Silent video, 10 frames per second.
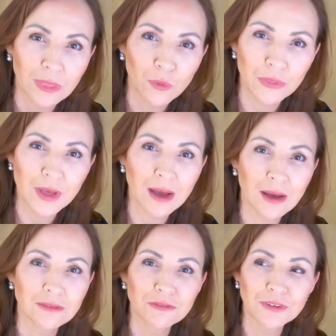
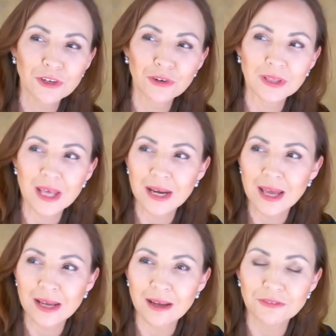without figuring that
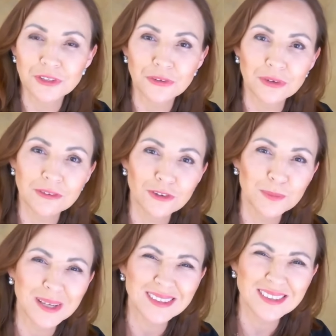out after 3 or 4
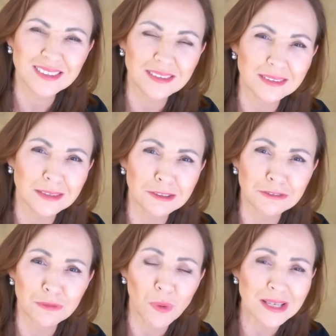months
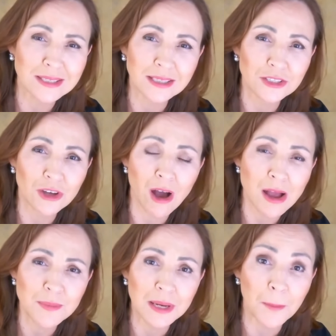of wasting
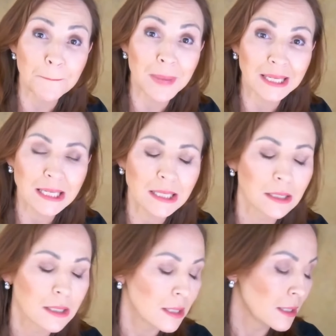time and money.
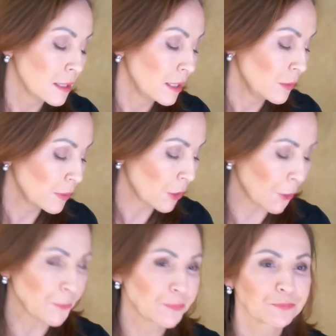Here we
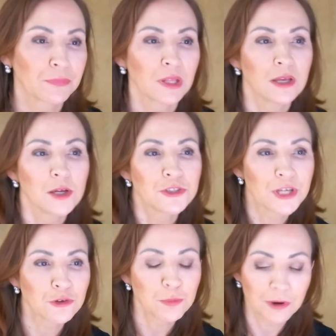go.
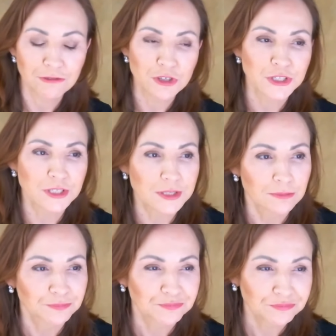General preferences.